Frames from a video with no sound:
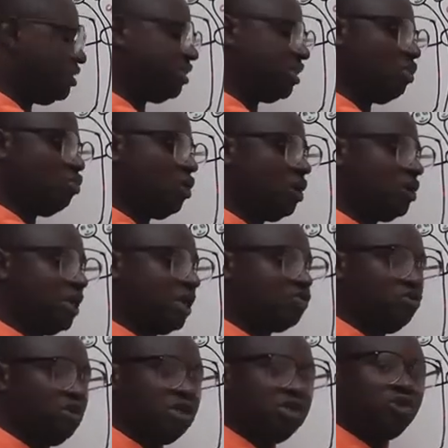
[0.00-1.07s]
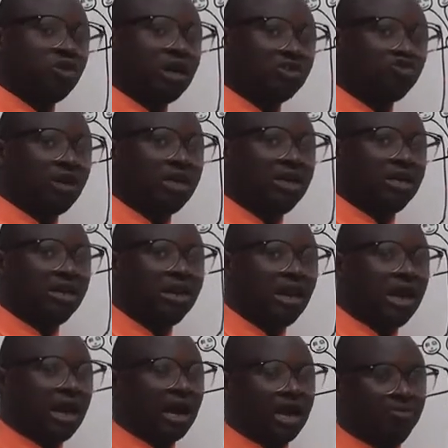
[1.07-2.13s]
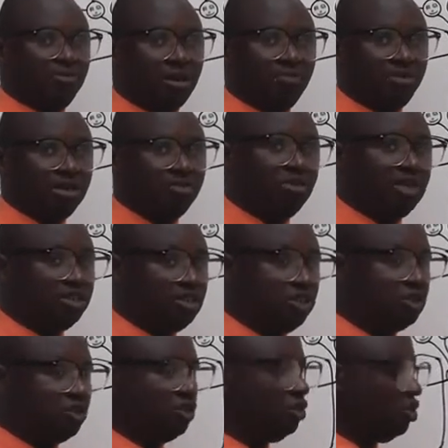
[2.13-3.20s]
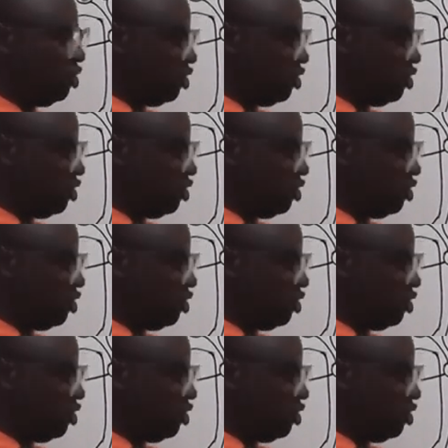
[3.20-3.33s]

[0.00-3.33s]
cell that will lead to actually hyperpigmentation.